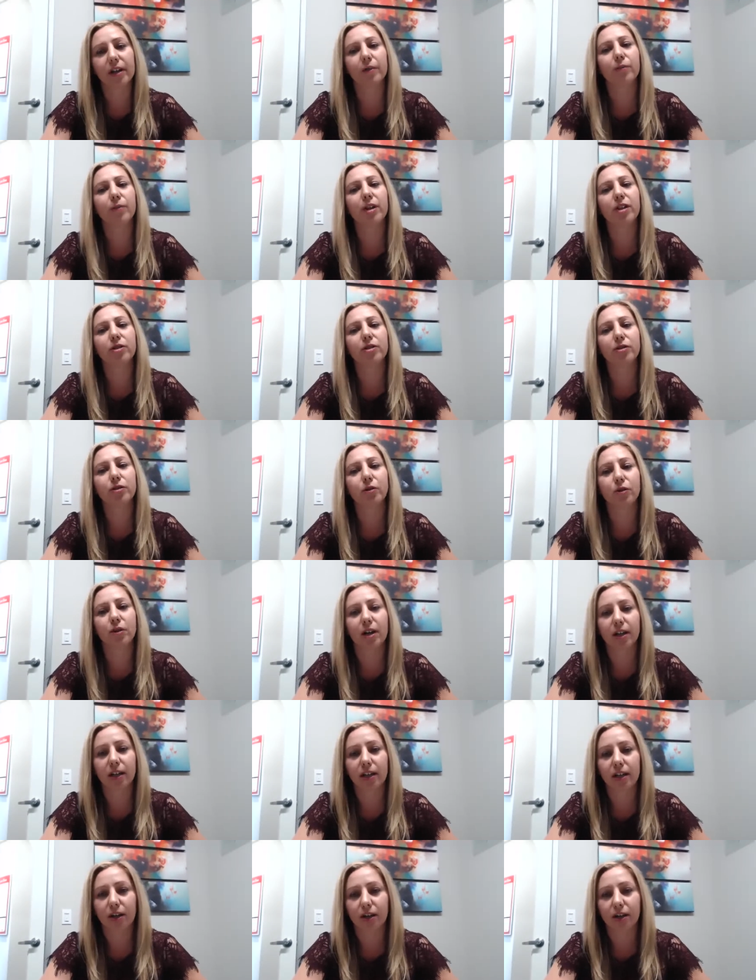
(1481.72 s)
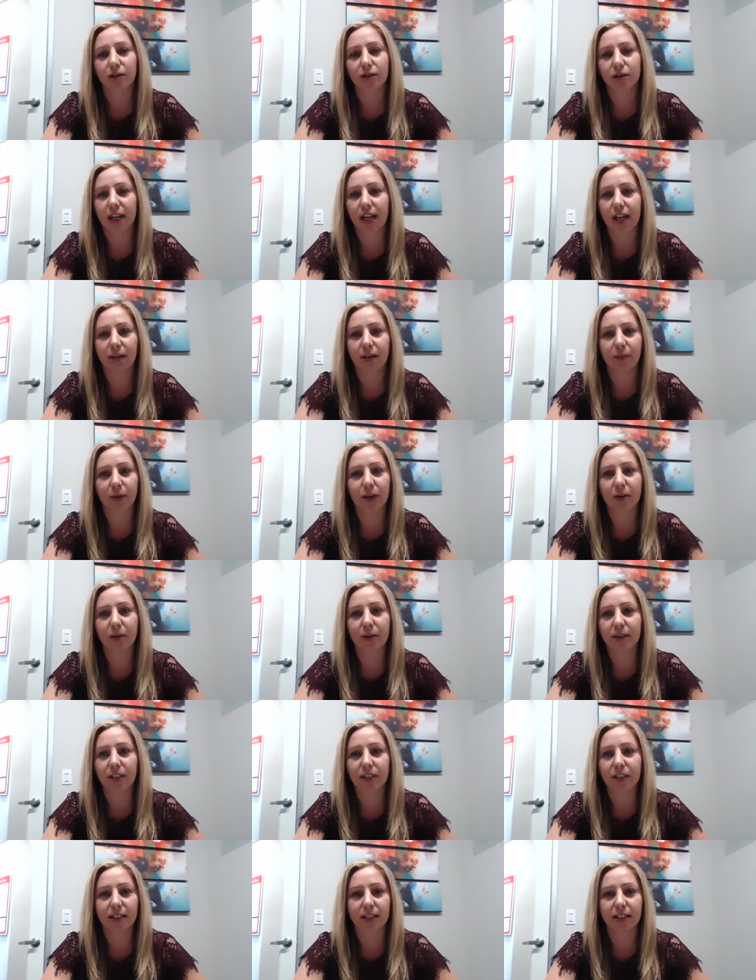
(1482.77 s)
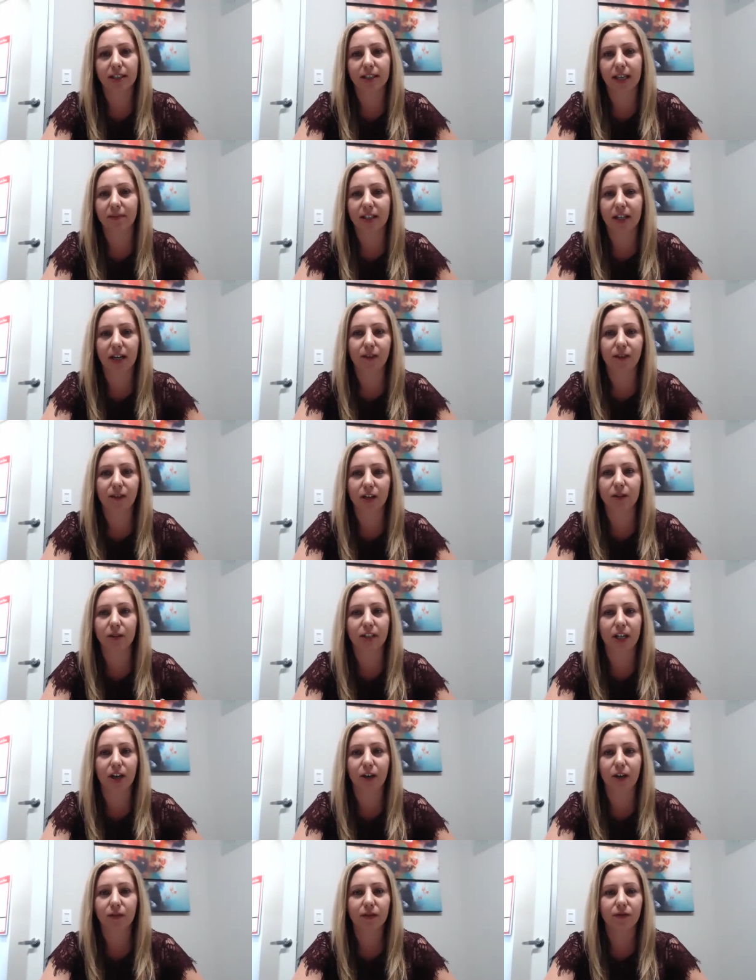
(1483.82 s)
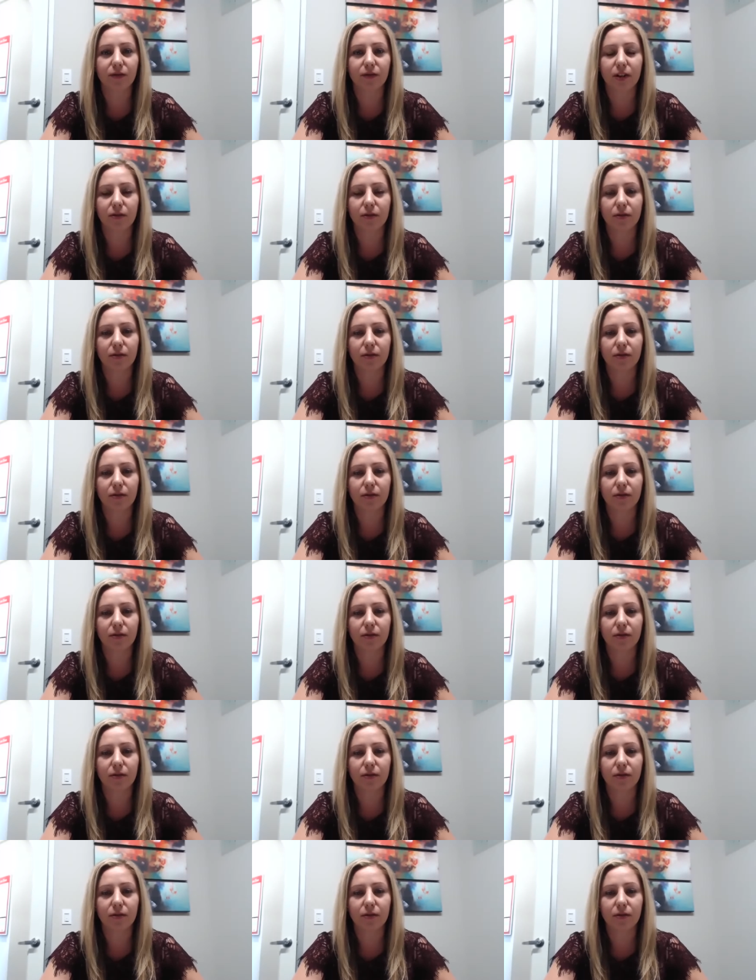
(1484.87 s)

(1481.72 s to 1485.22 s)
you're door knocking, are you saying pretty much the same stuff that you would say over the phone?